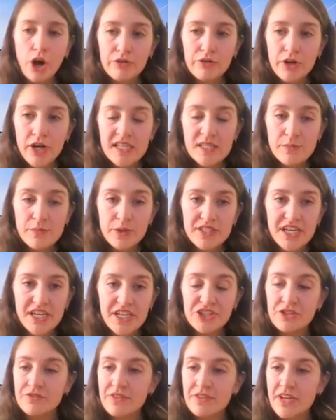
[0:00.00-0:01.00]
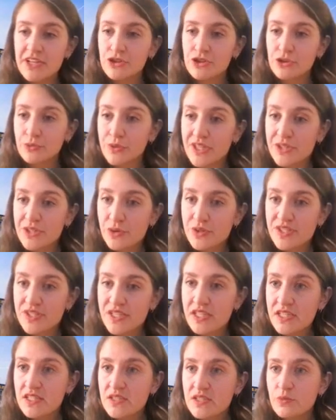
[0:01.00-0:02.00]
Overexploitation of natural
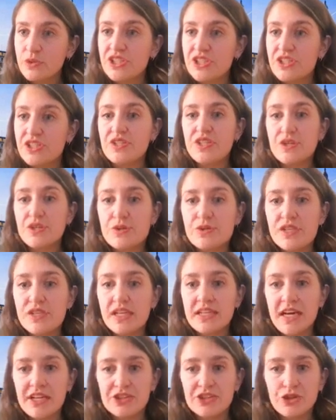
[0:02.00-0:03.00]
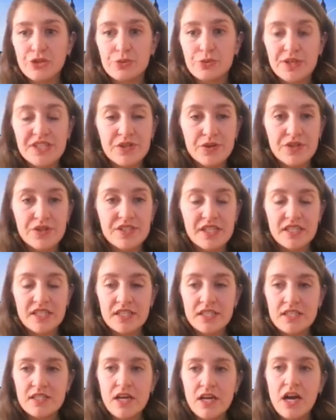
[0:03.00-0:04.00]
resources, which is using natural
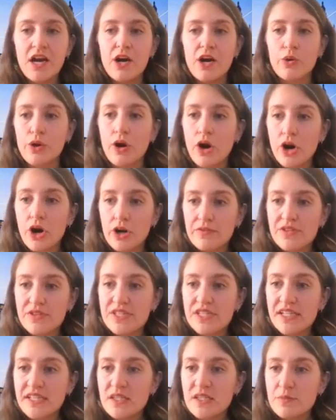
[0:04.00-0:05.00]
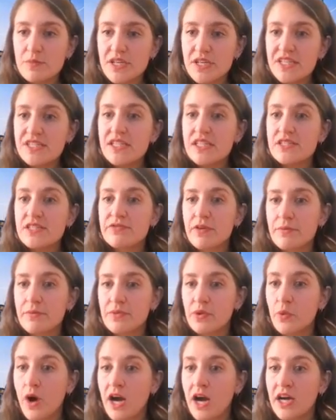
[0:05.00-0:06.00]
resources or harvesting species
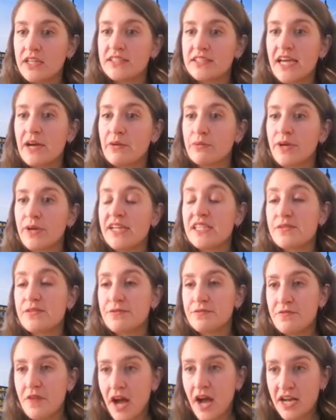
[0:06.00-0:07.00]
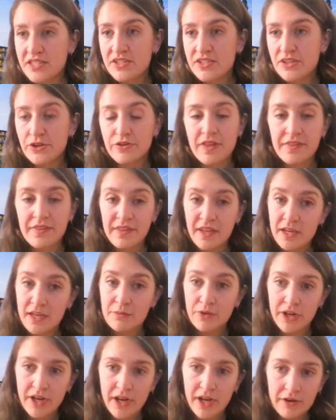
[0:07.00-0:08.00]
from the wild at rates faster than they
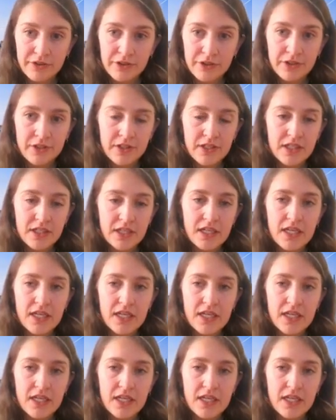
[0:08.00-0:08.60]
can recover.